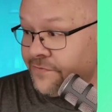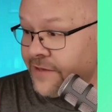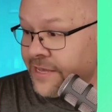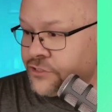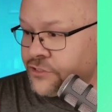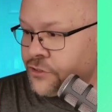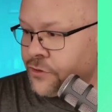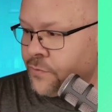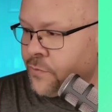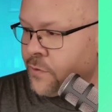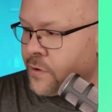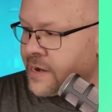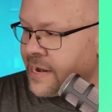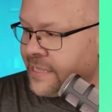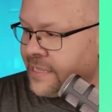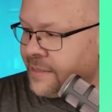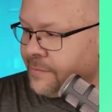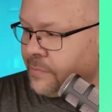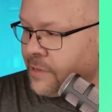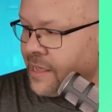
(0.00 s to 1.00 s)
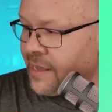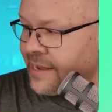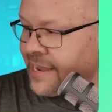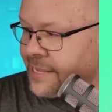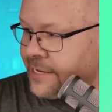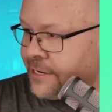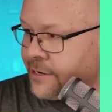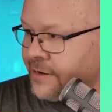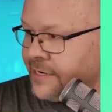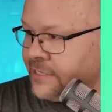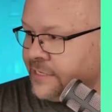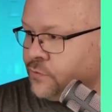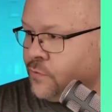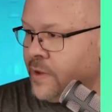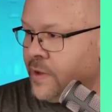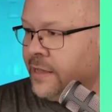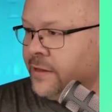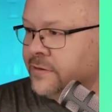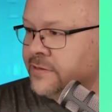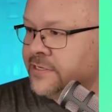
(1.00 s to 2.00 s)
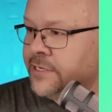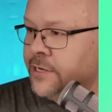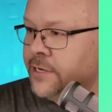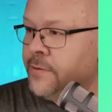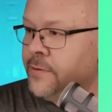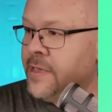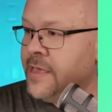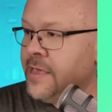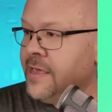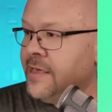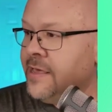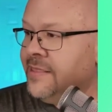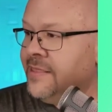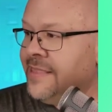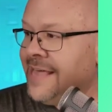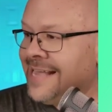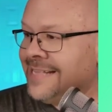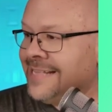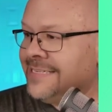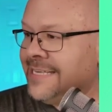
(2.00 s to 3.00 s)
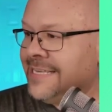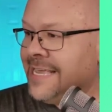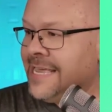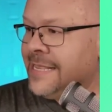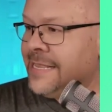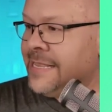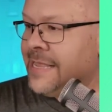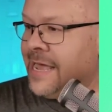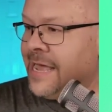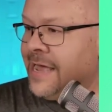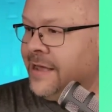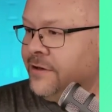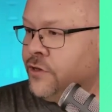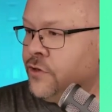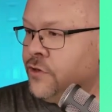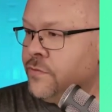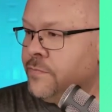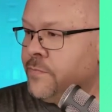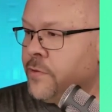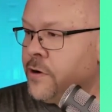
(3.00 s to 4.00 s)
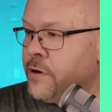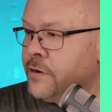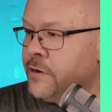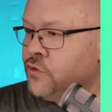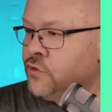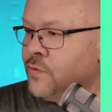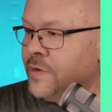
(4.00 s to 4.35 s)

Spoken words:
feature working in the block editor as well. So that's in Gutenberg